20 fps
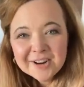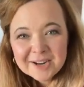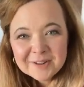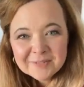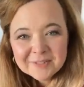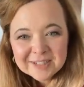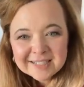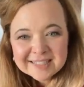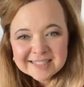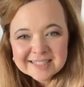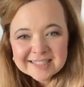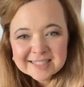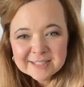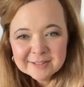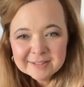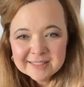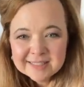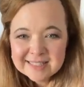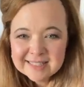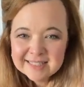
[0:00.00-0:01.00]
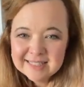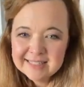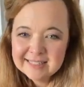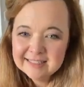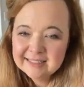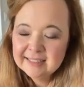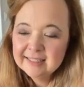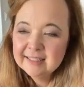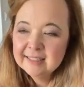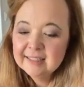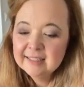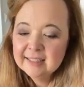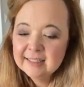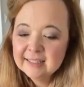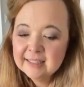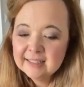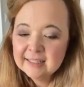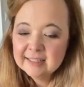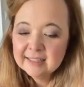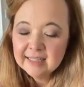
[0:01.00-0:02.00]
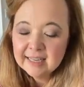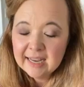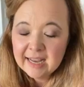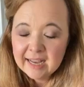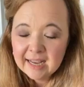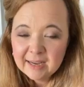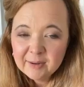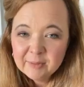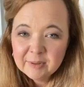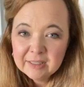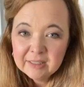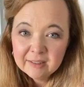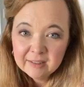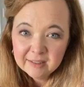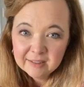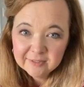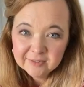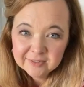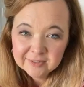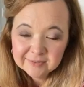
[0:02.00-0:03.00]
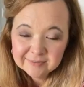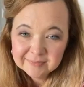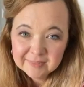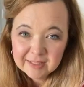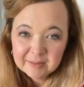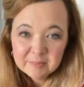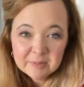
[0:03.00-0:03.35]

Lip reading: All right, friends, so listen, I would love